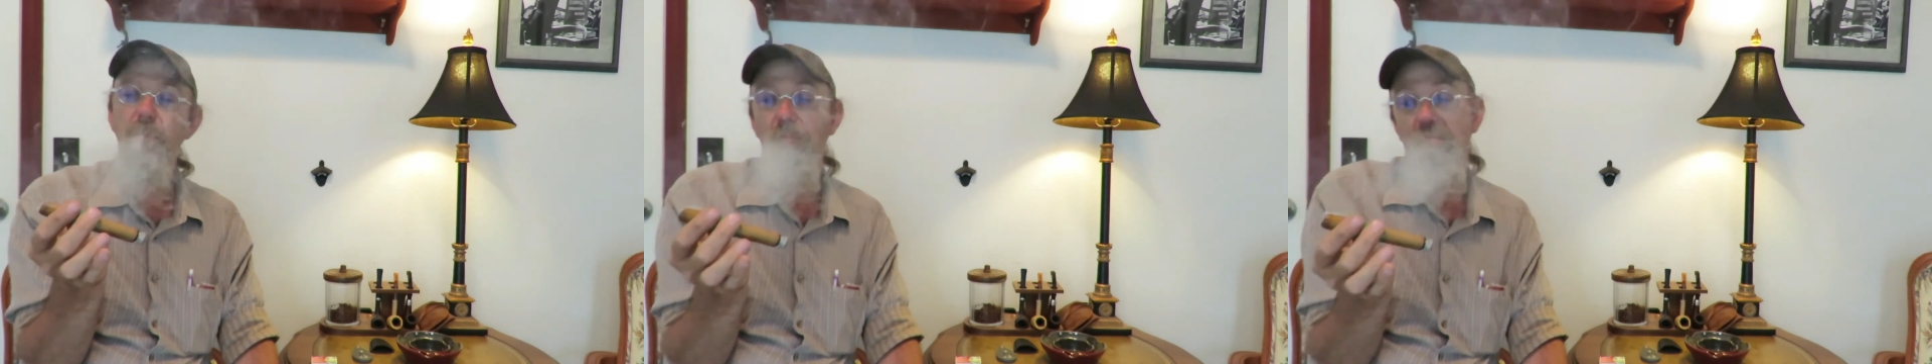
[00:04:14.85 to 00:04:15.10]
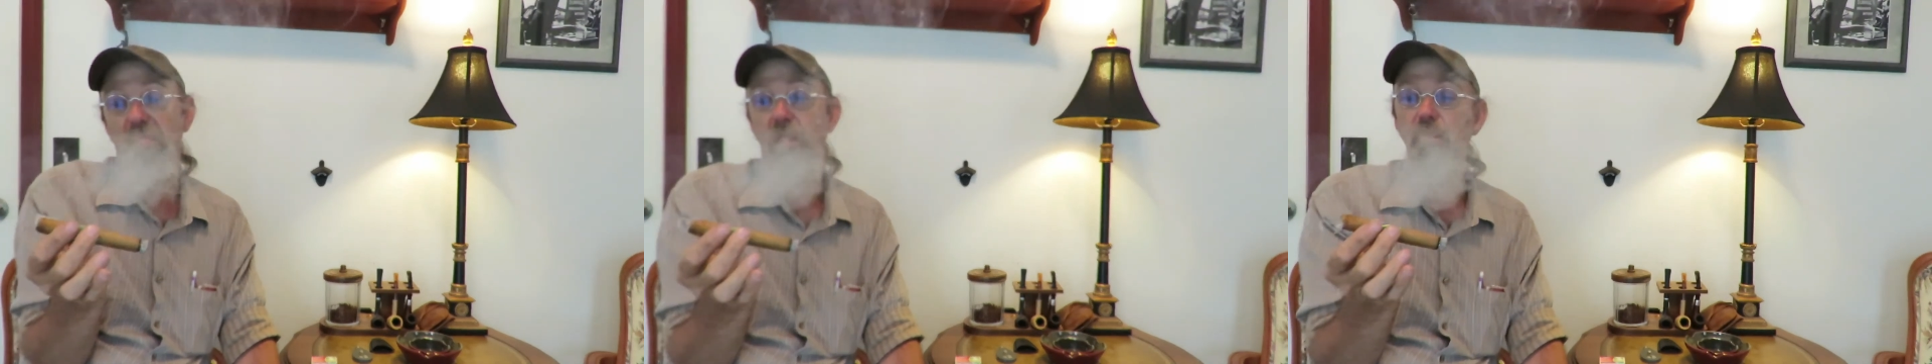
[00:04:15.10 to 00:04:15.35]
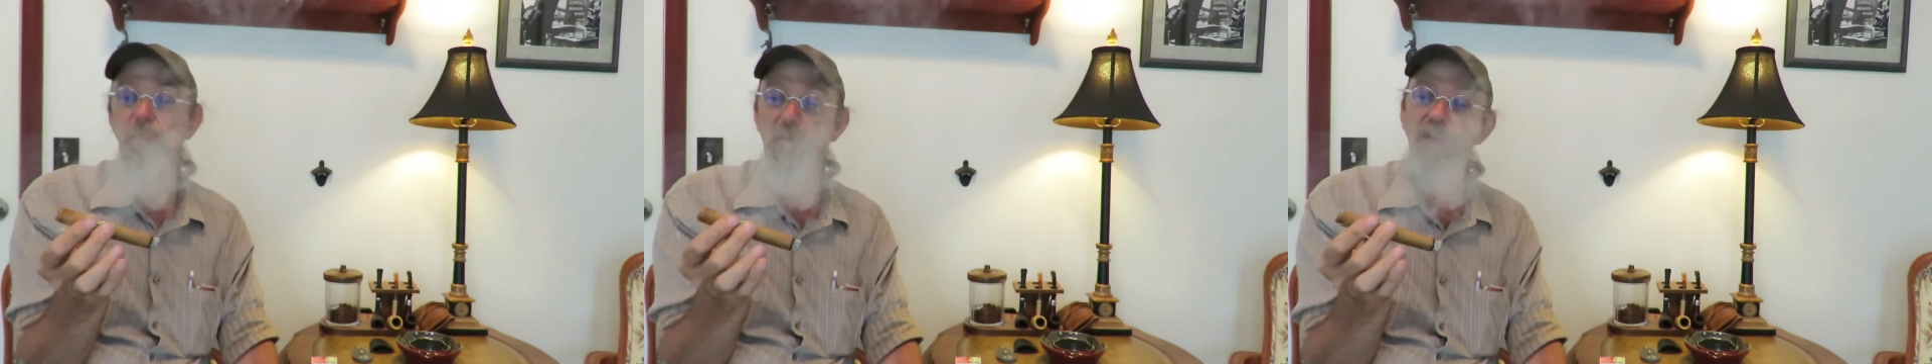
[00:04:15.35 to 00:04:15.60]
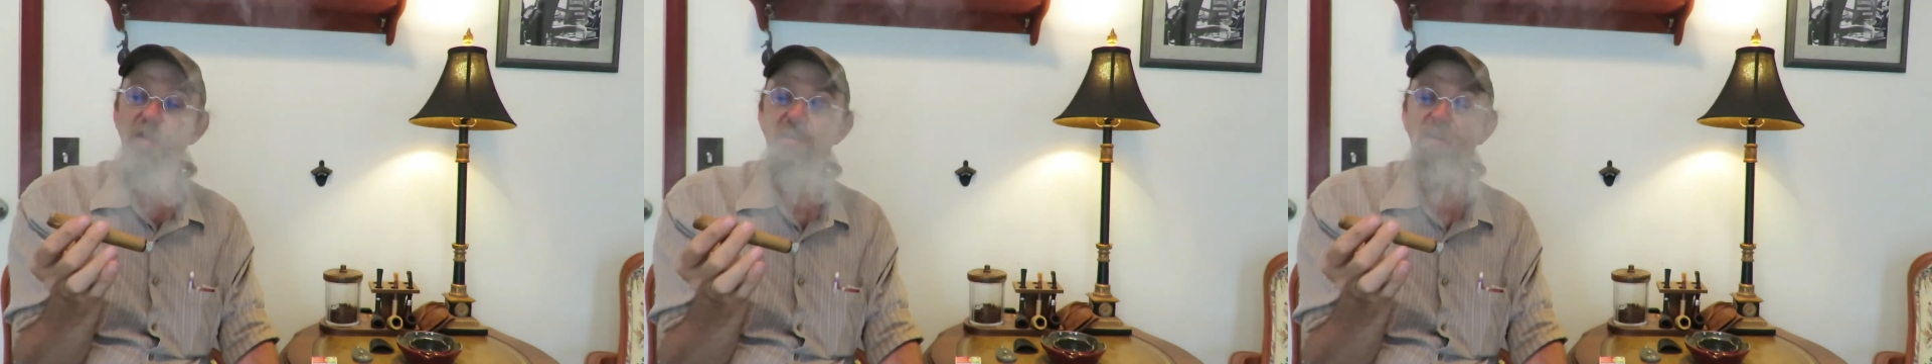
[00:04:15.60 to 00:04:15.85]
It's a pretty
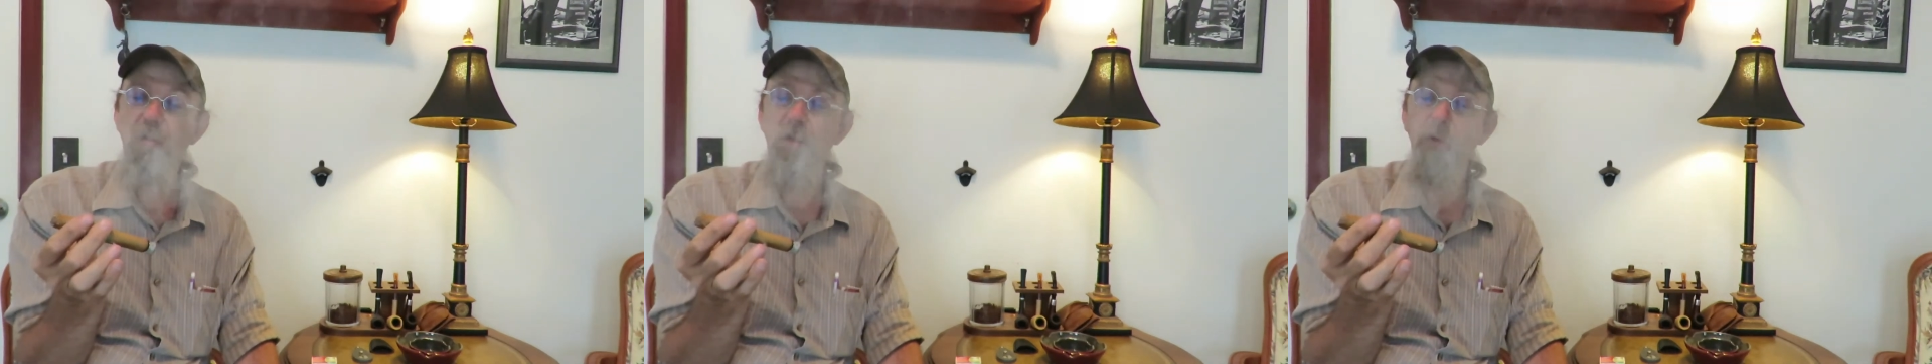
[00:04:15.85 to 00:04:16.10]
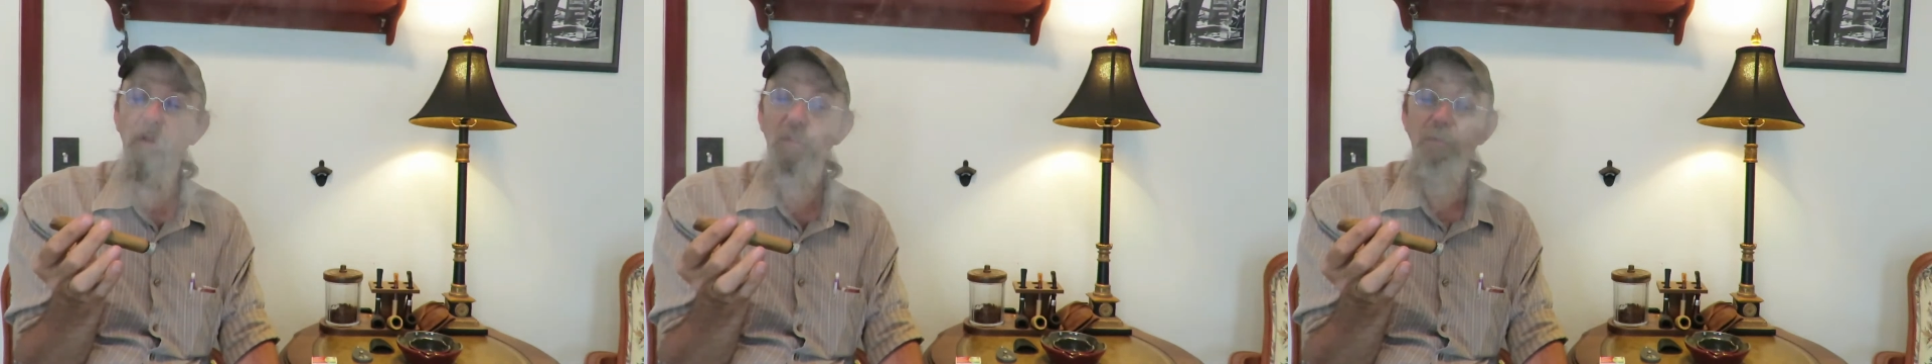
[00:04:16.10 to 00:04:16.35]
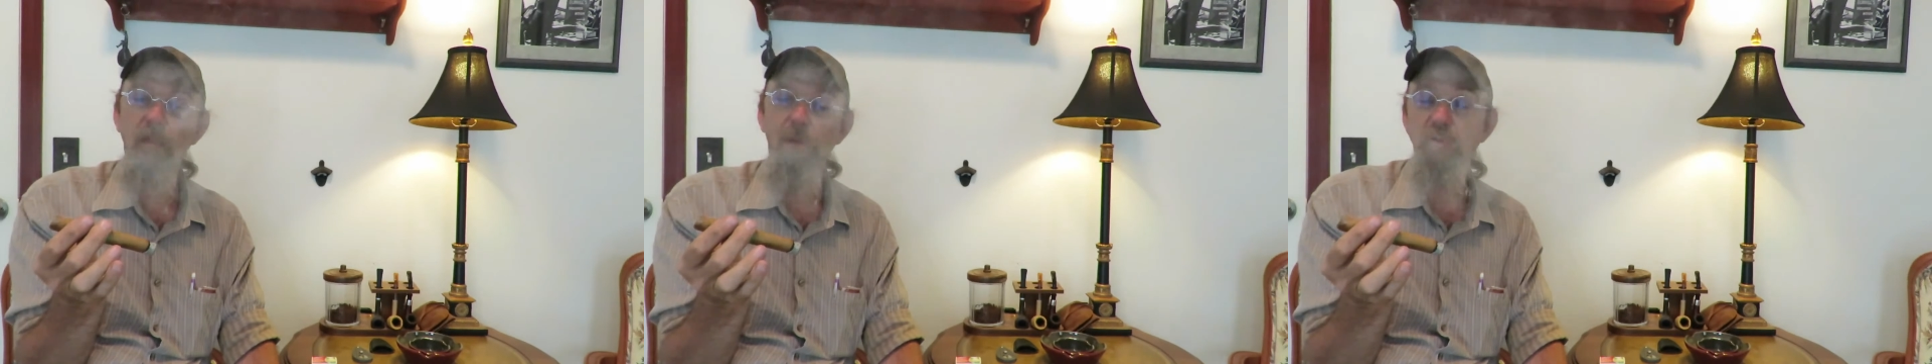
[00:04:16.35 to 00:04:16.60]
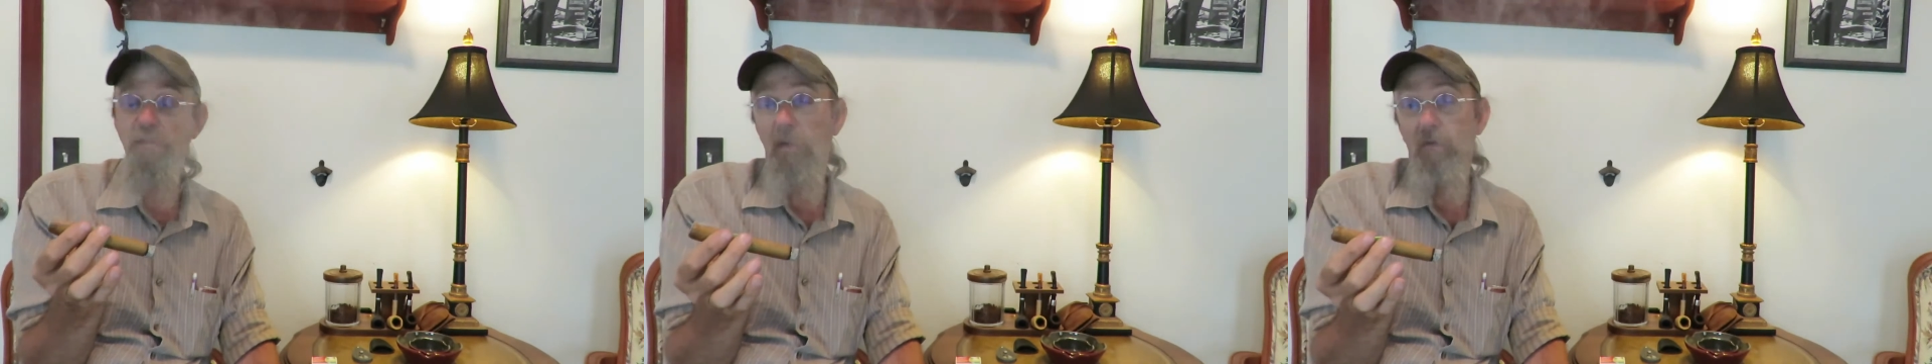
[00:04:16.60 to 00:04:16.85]
good cigar, really. I mean,
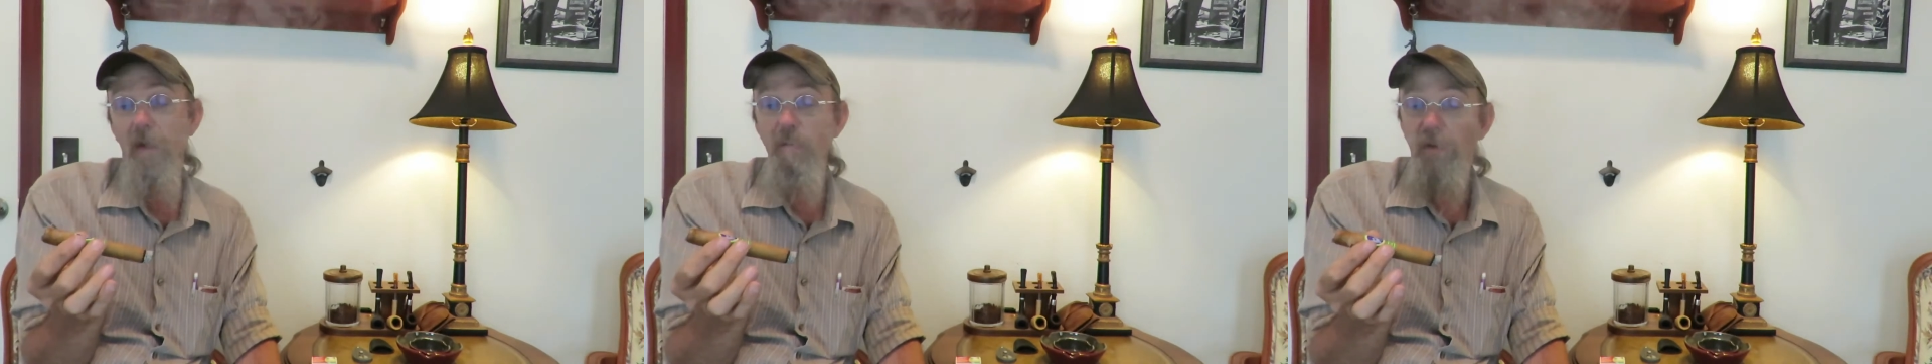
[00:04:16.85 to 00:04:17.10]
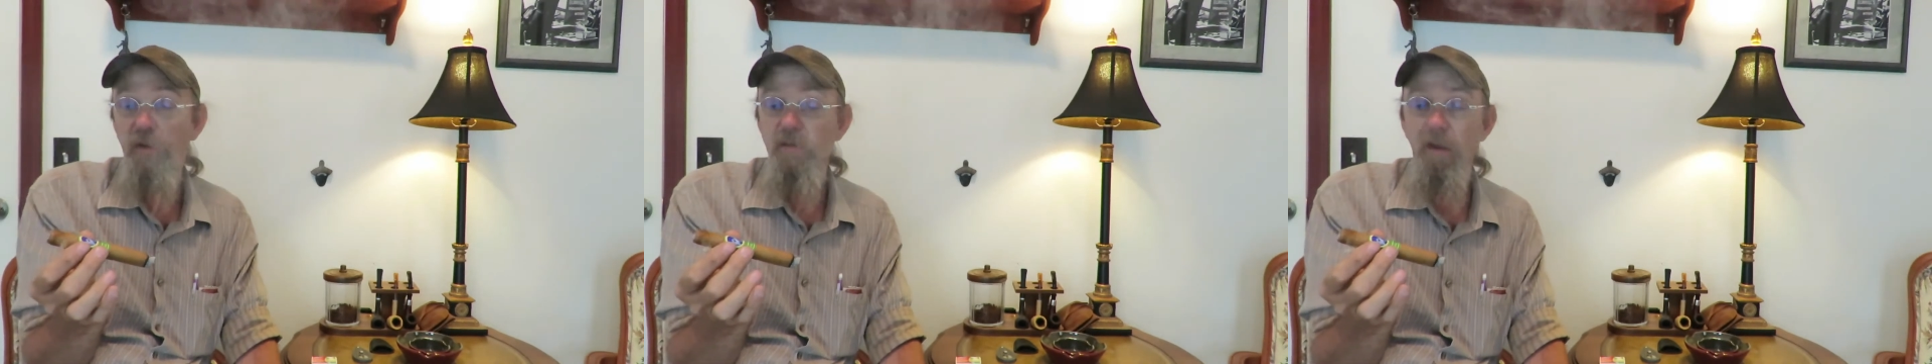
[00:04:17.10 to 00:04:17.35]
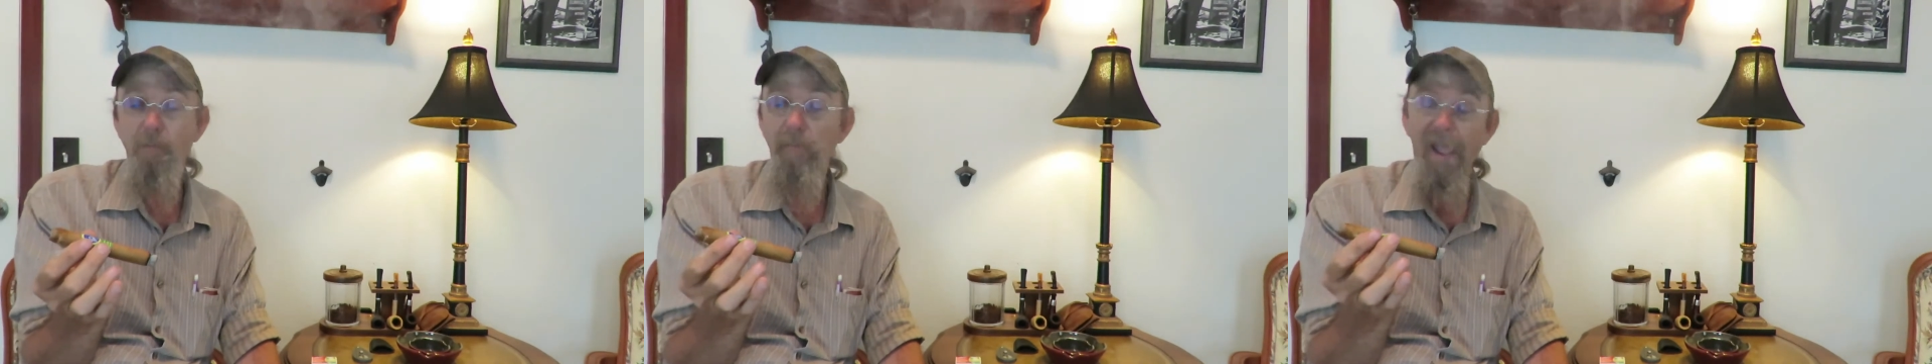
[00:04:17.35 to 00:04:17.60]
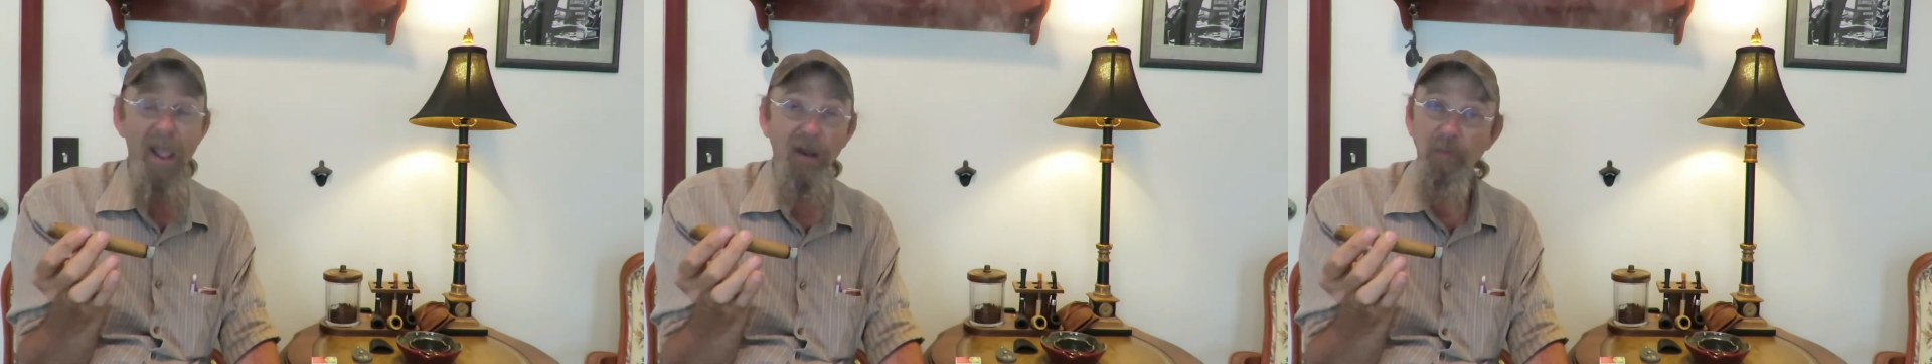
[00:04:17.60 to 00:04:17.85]
it's not great, but it's not bad.